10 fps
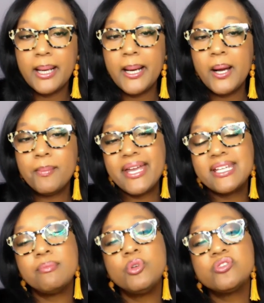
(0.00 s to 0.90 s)

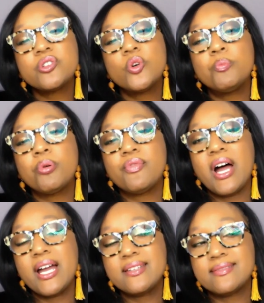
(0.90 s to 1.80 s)
And
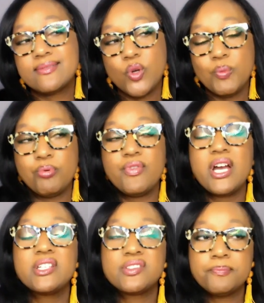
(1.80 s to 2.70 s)
the script
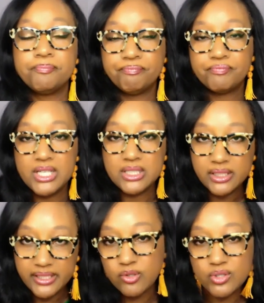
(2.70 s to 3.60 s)
provides
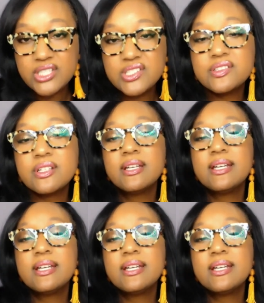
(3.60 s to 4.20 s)
lyrics